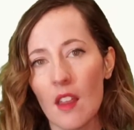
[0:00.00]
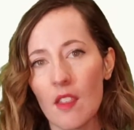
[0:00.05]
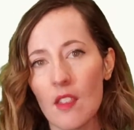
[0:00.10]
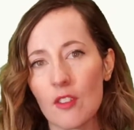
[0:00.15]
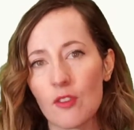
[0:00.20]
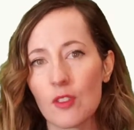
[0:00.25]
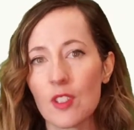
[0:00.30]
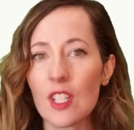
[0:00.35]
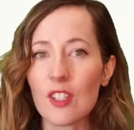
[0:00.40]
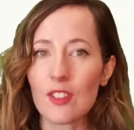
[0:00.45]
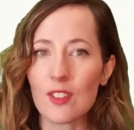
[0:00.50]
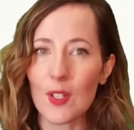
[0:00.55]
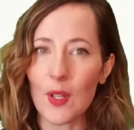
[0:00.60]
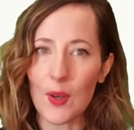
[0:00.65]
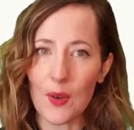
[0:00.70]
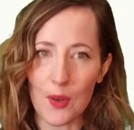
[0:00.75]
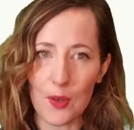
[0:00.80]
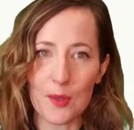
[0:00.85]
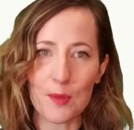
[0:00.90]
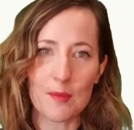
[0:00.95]
the traditional
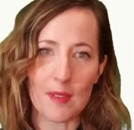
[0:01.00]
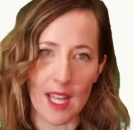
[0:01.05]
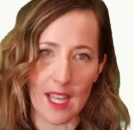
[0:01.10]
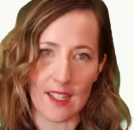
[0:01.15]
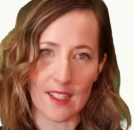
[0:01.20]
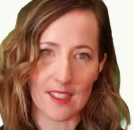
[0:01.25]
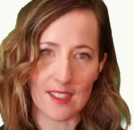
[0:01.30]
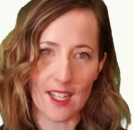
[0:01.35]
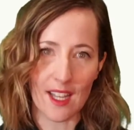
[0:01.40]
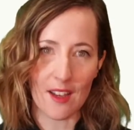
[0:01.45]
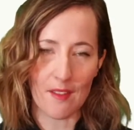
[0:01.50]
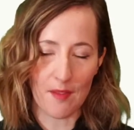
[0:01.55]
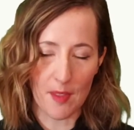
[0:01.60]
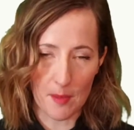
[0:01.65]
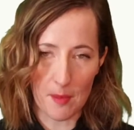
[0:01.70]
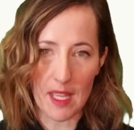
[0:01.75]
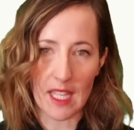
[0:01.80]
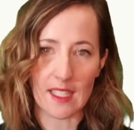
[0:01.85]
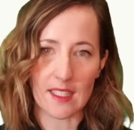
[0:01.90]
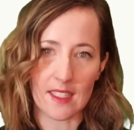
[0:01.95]
homeland of the
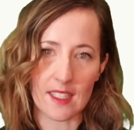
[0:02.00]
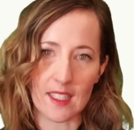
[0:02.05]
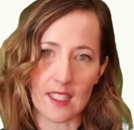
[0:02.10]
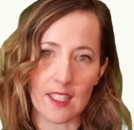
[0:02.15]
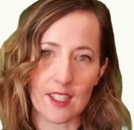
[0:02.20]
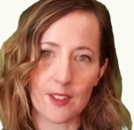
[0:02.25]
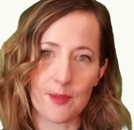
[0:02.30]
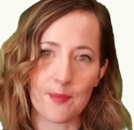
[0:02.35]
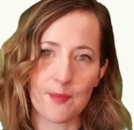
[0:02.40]
Métis.